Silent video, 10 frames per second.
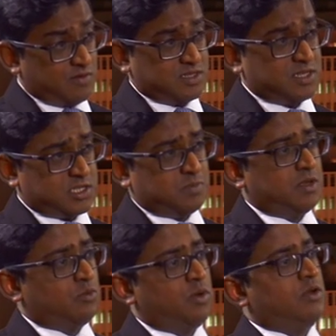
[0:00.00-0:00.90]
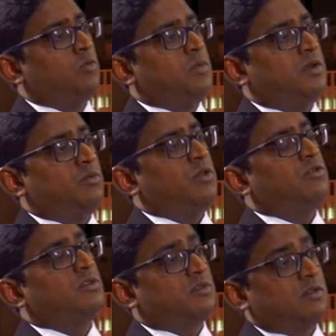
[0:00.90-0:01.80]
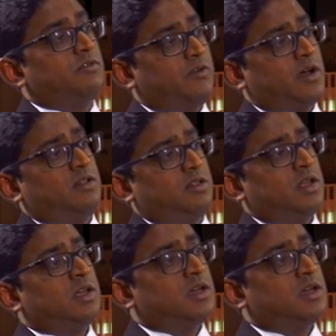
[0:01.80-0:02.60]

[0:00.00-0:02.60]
a 6-month window period where you can still file